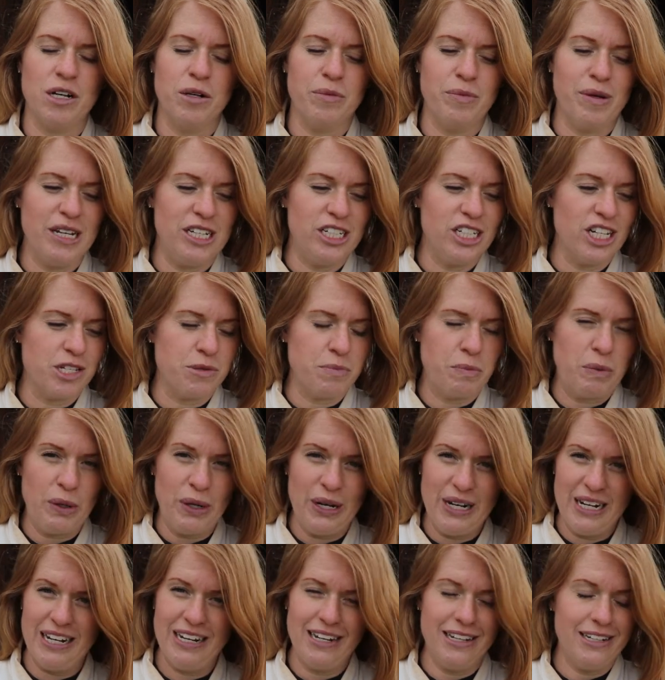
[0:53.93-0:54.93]
It'll be just
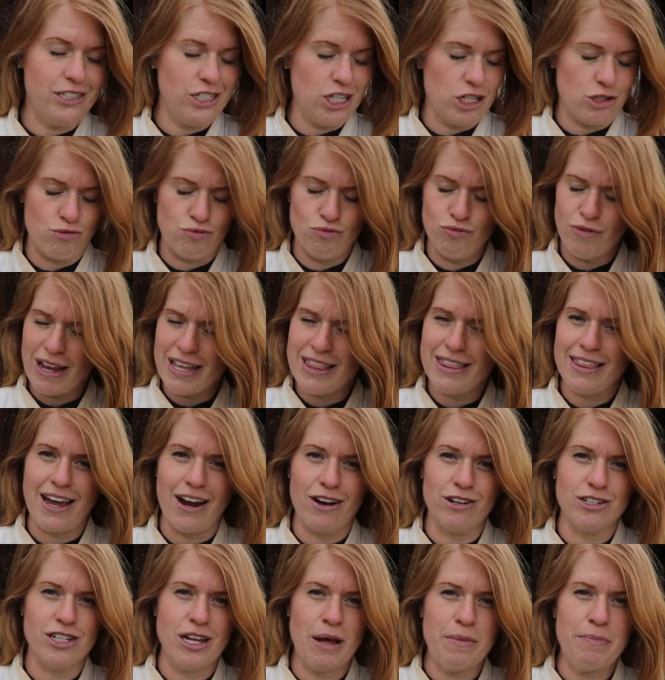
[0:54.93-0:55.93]
print, just right
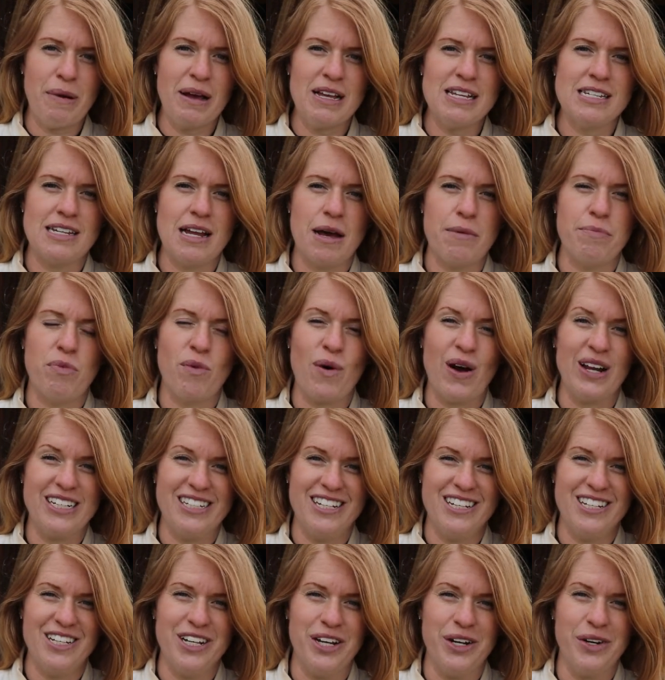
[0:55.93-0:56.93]
there, step by step,
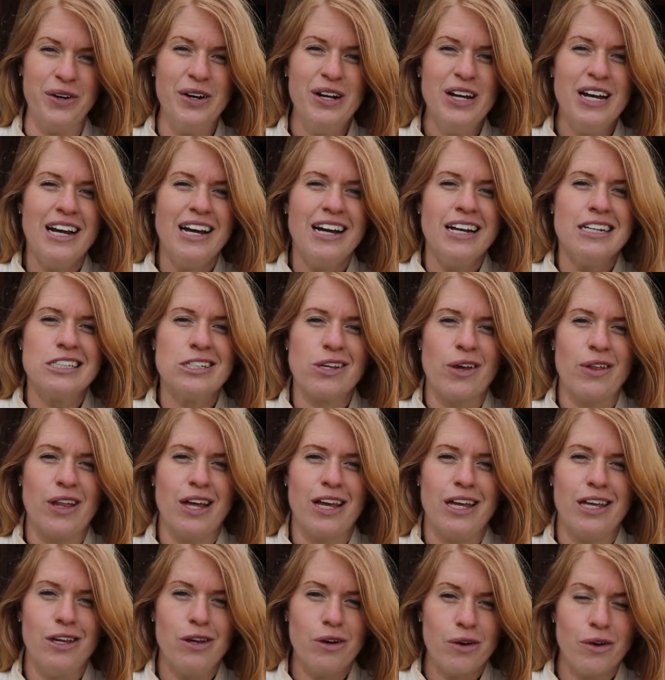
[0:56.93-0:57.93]
what to do so
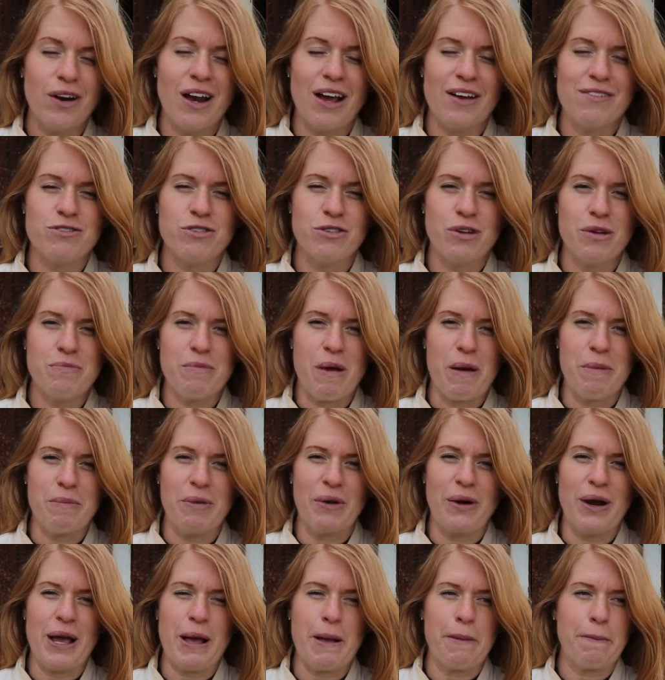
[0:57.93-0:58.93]
that you don't have to
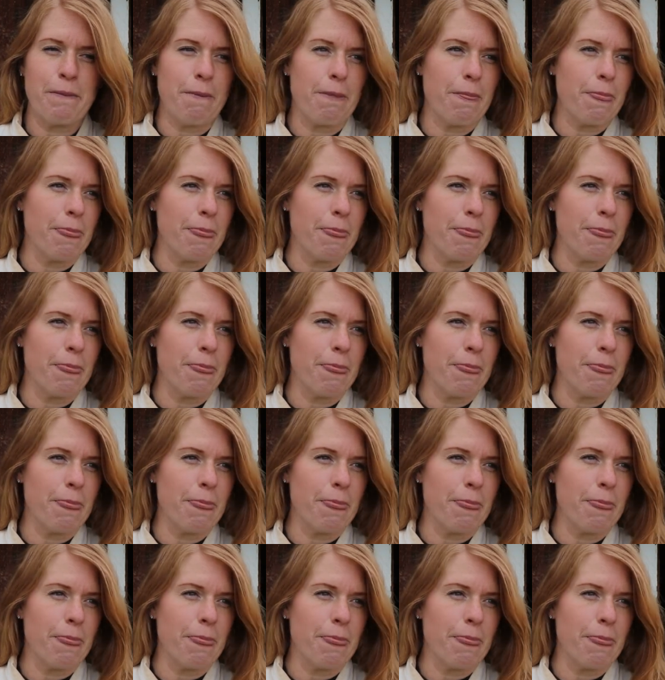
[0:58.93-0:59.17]
remember it